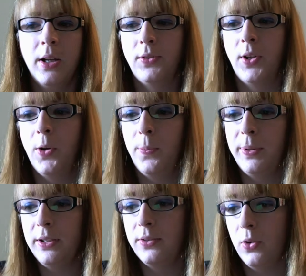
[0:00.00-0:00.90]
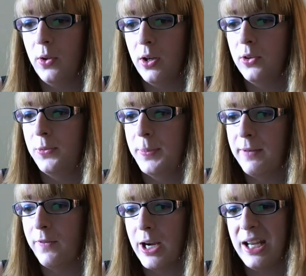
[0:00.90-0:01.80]
So please do those
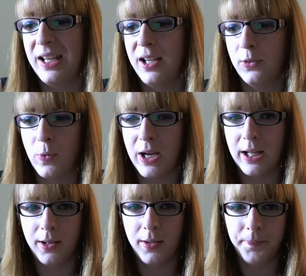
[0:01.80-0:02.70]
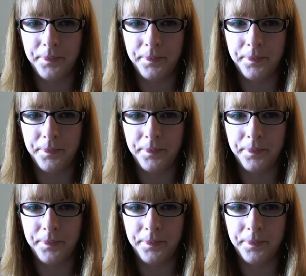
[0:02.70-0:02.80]
by Friday as well.